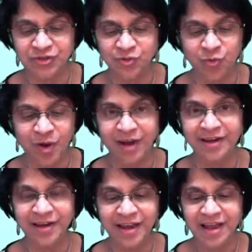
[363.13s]
so it's
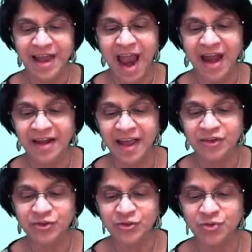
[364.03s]
1, and
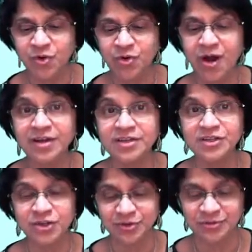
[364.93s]
H2O got
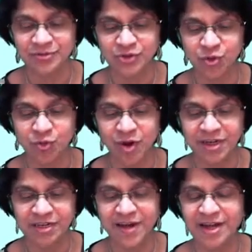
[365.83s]
2, so
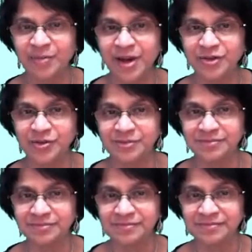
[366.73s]
1 divided by 2.
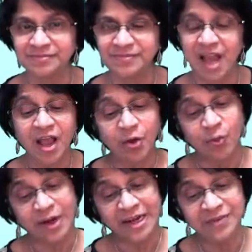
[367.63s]

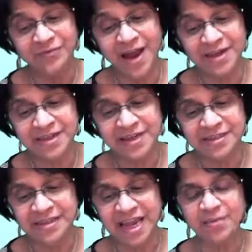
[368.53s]
Well, if I take
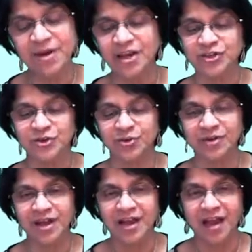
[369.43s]
same
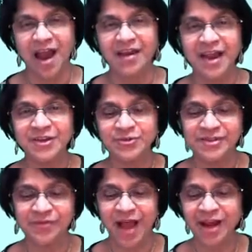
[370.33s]
ratio and I
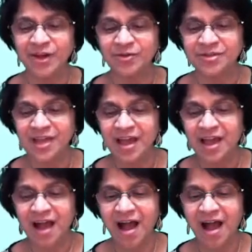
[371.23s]
use the values,